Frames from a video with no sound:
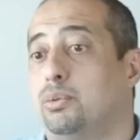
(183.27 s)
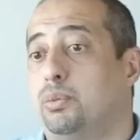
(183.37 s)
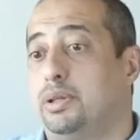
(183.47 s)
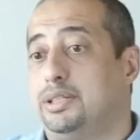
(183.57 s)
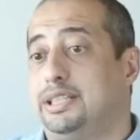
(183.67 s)

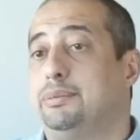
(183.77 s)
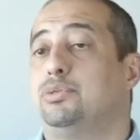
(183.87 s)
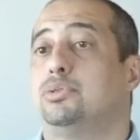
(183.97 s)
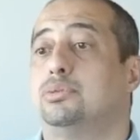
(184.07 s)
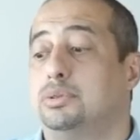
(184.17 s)
with the team
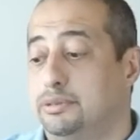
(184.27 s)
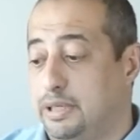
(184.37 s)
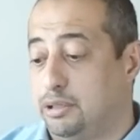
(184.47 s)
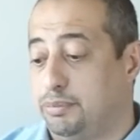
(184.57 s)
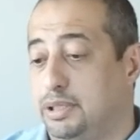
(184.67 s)
to
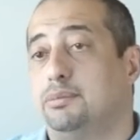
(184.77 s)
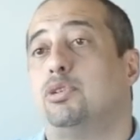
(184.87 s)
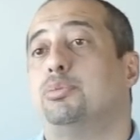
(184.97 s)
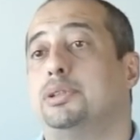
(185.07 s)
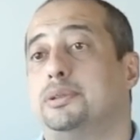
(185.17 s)
develop at the
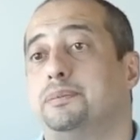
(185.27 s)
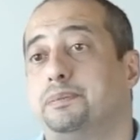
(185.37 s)
moment.